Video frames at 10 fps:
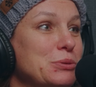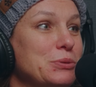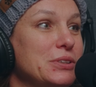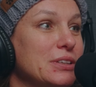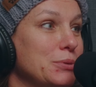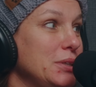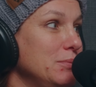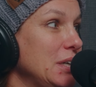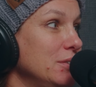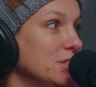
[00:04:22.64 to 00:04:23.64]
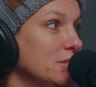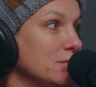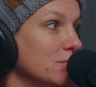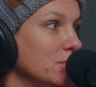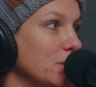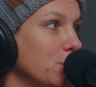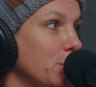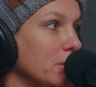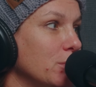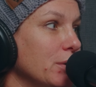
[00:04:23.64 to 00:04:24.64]
where we're like, well, now just
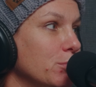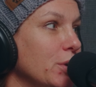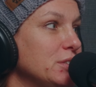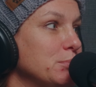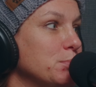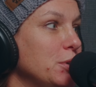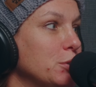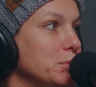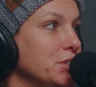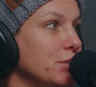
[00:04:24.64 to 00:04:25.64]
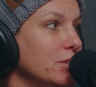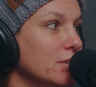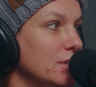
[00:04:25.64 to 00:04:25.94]
quick write some small group material